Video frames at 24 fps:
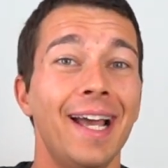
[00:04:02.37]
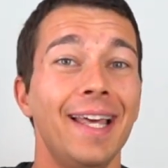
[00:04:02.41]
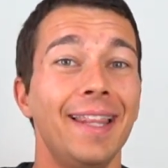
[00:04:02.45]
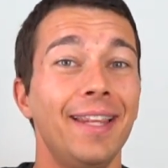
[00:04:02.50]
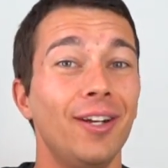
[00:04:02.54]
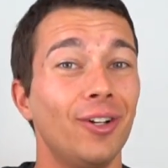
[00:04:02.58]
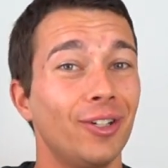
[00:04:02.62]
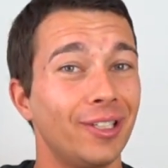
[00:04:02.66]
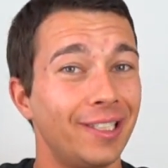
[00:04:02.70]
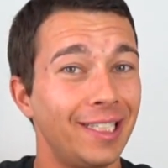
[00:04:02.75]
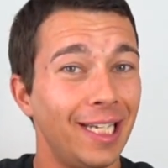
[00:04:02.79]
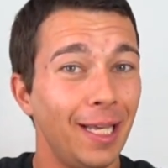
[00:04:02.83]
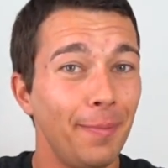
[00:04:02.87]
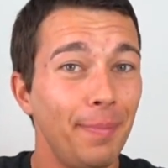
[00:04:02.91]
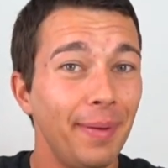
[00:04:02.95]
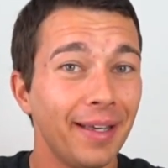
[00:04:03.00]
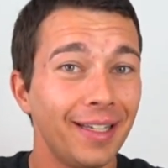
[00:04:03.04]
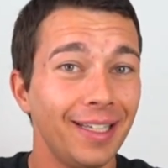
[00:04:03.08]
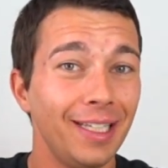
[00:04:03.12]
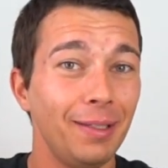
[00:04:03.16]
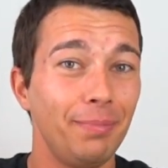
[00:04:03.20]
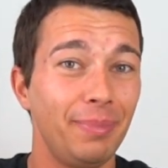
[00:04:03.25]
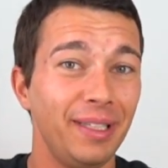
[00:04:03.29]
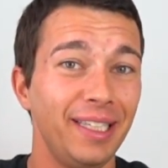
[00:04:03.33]
than are
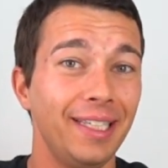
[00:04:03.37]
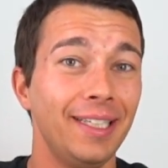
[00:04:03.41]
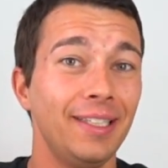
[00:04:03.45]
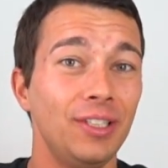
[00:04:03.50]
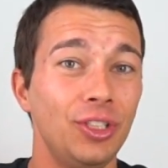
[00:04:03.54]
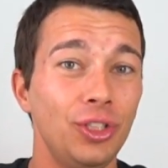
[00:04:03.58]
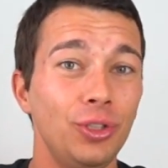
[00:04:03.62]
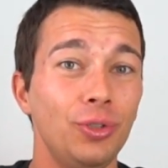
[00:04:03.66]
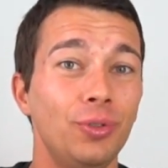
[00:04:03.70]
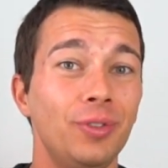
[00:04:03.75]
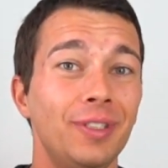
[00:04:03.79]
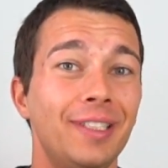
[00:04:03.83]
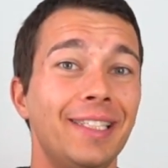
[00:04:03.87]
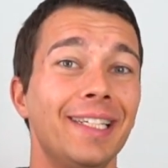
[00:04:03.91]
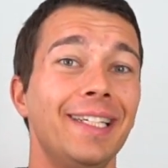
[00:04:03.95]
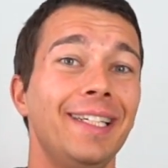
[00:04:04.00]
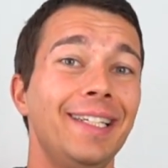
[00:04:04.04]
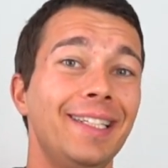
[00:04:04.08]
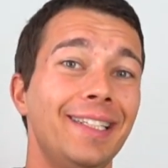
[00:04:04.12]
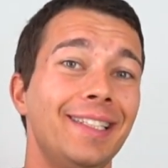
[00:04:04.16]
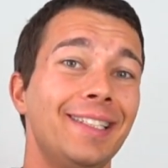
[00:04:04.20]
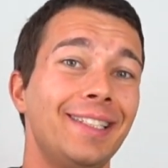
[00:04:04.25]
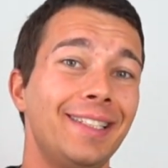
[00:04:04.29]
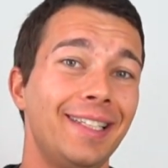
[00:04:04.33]
typically being used
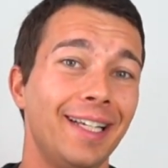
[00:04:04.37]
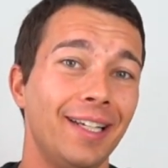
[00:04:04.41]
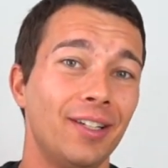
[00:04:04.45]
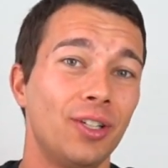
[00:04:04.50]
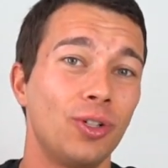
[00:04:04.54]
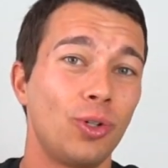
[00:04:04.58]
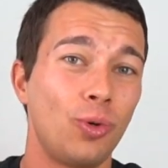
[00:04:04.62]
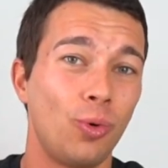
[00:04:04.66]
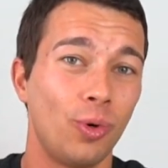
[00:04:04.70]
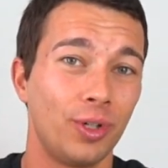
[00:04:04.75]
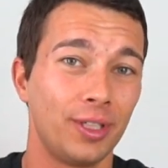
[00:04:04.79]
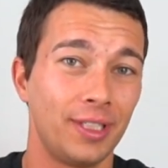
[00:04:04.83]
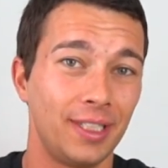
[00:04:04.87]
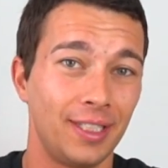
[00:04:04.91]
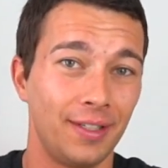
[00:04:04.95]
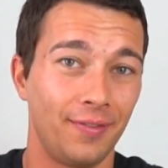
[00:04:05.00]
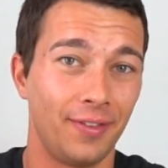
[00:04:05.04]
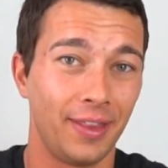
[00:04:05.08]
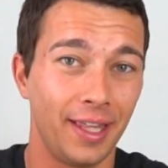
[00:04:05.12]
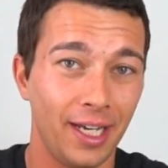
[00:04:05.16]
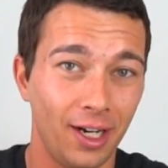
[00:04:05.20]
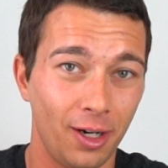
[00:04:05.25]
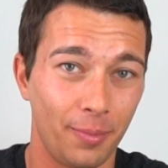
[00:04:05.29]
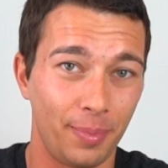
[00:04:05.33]
in standard courses
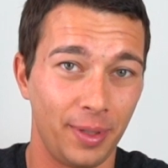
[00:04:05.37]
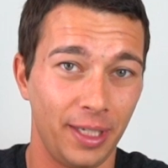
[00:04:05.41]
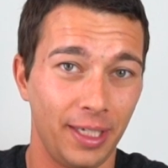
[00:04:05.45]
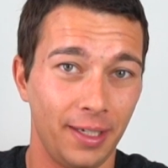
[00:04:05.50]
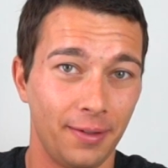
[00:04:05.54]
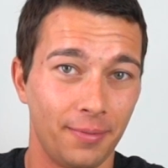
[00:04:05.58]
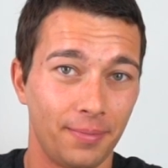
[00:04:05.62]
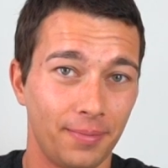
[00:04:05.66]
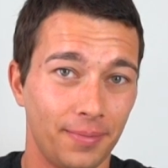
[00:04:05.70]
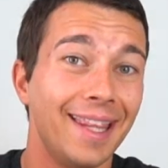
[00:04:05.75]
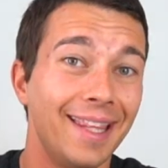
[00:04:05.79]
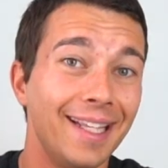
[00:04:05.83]
of therapy.